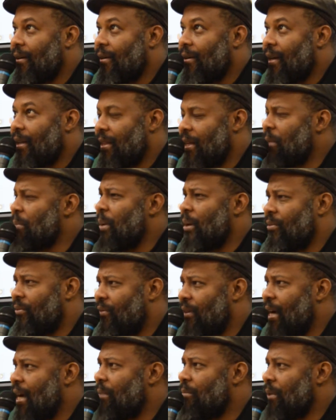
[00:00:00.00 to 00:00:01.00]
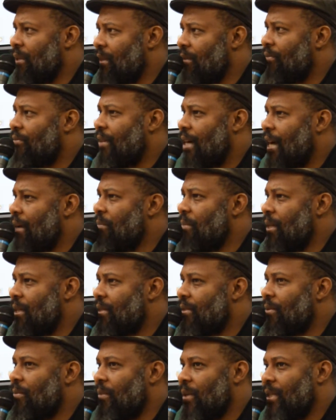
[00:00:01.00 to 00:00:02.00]
I think within 5
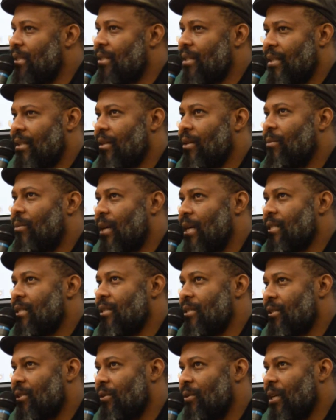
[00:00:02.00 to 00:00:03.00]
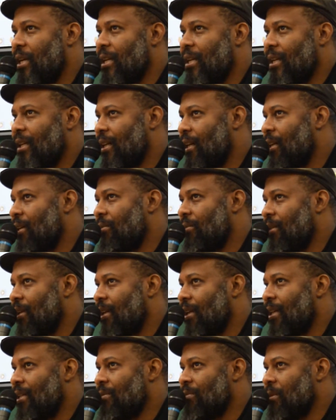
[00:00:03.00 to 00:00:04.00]
minutes of me sitting there watching the screen and kind of
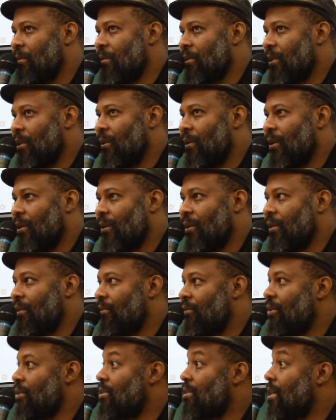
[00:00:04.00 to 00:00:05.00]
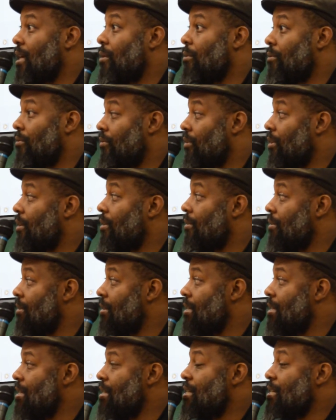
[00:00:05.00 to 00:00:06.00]
realizing what was going on, the first tower fell.
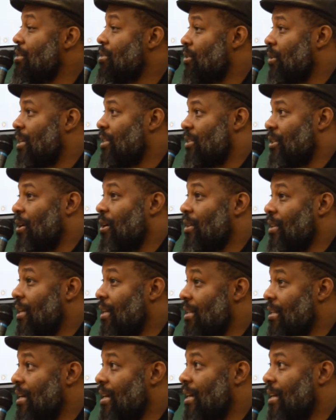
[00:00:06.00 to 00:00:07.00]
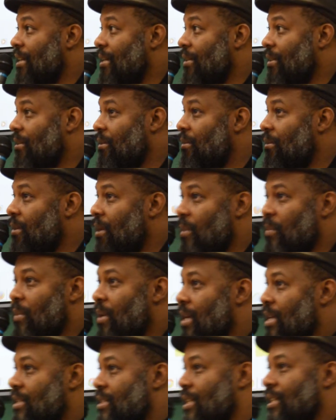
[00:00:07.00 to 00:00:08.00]
So I saw that, and
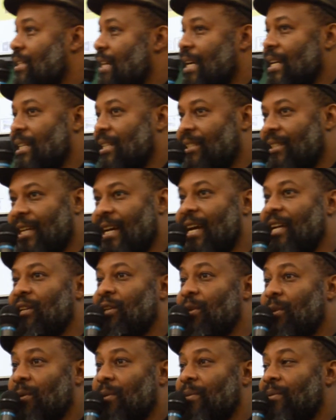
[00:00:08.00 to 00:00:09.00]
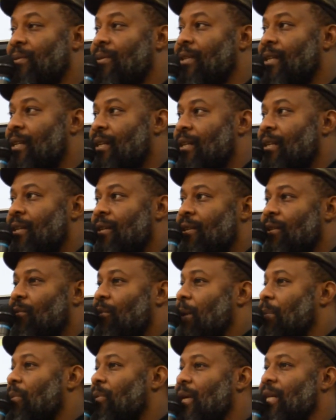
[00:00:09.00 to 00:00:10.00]
instantaneously I knew the
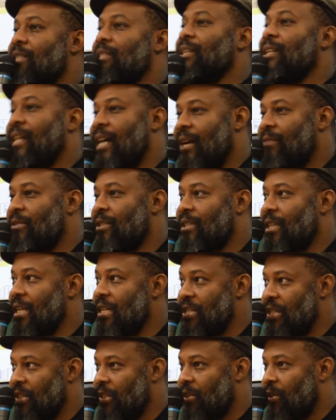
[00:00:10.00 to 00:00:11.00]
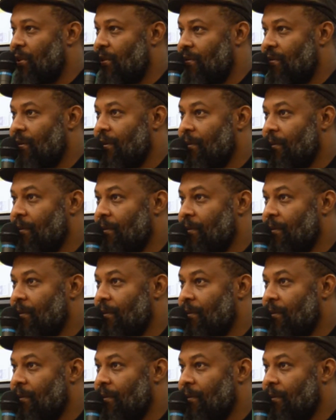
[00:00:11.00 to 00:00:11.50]
reparation conversation is over,